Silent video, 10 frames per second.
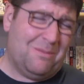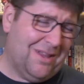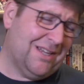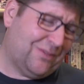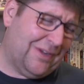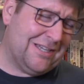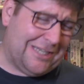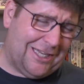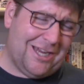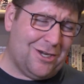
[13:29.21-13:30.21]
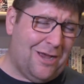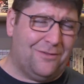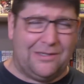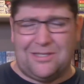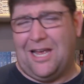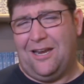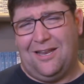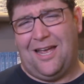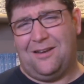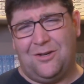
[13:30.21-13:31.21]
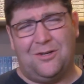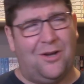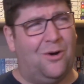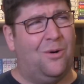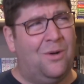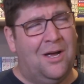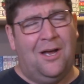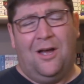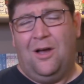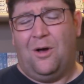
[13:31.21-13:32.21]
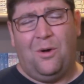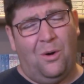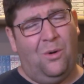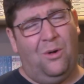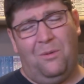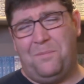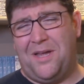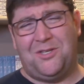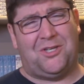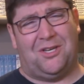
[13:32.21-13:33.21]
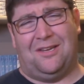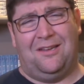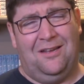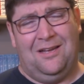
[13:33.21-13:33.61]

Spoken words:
I mean, let's face it, light novels, that could go a whole bunch of